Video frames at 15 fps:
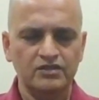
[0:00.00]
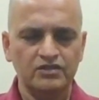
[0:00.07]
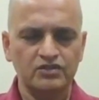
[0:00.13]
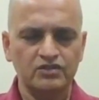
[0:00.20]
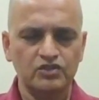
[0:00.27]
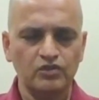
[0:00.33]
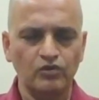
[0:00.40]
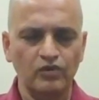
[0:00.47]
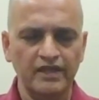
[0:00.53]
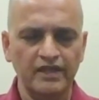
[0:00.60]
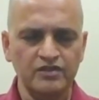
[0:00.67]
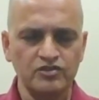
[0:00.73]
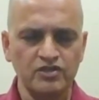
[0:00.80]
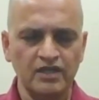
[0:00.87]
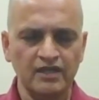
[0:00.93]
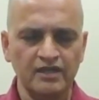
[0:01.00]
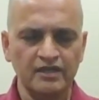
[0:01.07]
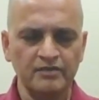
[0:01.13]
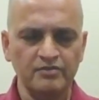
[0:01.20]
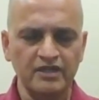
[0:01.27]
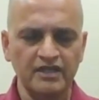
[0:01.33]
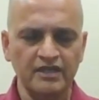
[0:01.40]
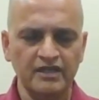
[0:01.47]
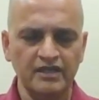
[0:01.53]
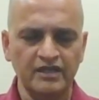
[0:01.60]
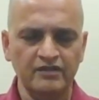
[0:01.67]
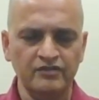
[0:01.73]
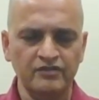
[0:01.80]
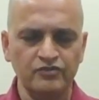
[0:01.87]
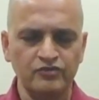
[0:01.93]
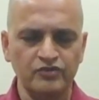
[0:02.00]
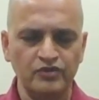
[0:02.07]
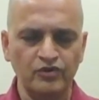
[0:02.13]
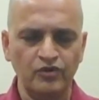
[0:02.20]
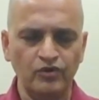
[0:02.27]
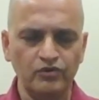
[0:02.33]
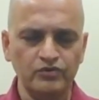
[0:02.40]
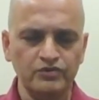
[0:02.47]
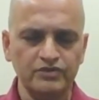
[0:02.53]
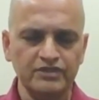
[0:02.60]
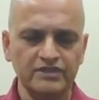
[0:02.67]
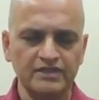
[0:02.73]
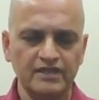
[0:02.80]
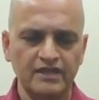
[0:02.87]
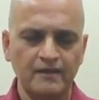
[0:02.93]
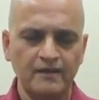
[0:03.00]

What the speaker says: Slowly and gently breathing in through the nose.